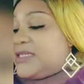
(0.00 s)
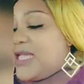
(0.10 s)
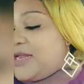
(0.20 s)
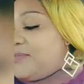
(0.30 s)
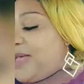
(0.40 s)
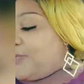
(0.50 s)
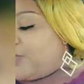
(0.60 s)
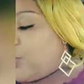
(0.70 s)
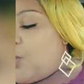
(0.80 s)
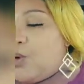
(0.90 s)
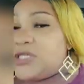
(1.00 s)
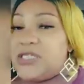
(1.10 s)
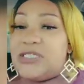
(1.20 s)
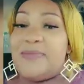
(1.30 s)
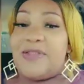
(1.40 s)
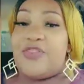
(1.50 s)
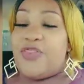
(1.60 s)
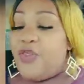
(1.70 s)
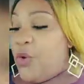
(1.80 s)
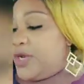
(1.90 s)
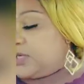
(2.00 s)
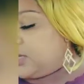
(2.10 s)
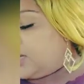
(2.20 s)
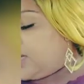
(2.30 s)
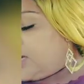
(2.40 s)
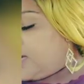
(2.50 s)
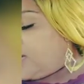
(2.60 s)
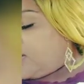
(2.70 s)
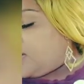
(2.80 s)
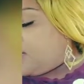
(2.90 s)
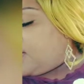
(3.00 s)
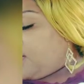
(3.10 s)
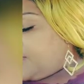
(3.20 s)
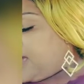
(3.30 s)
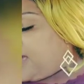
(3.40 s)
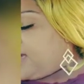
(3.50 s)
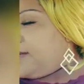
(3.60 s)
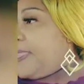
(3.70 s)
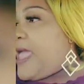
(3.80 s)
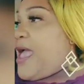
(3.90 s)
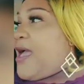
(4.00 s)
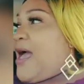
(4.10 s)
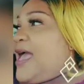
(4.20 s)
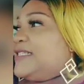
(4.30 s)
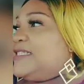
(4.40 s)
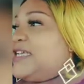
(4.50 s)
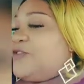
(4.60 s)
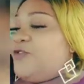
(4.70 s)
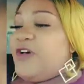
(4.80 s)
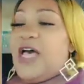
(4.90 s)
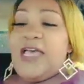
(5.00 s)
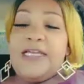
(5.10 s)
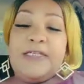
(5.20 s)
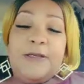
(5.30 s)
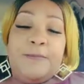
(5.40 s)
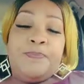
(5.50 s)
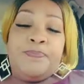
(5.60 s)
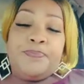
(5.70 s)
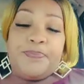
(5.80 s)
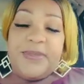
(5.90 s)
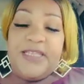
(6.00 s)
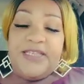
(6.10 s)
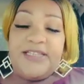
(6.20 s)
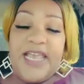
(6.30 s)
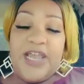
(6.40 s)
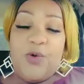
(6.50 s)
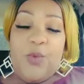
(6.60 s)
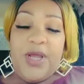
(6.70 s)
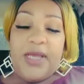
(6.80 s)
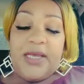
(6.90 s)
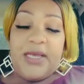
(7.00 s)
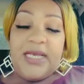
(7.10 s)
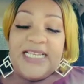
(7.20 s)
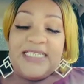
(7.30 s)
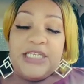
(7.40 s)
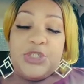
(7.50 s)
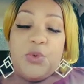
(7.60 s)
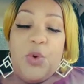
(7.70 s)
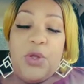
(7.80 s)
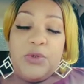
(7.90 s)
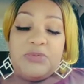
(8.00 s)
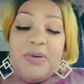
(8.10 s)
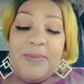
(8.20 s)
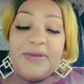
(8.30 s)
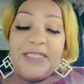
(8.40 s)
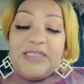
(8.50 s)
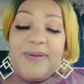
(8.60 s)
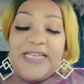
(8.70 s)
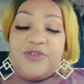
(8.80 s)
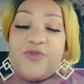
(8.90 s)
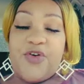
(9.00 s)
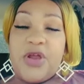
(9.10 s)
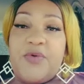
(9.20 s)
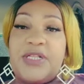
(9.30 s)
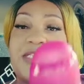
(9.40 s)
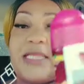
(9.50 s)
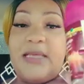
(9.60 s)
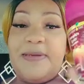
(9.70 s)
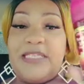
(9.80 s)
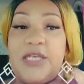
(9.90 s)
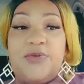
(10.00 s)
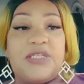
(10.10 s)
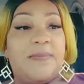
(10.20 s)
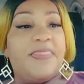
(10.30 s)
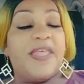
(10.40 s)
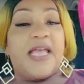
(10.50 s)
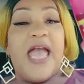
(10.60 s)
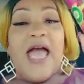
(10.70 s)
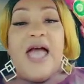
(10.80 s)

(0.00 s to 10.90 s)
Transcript: it's not about the cost. It's about the thought. Okay, I did find this Air Wick Essential Oils Pumpkin Spice Fragrance, and let me tell you something,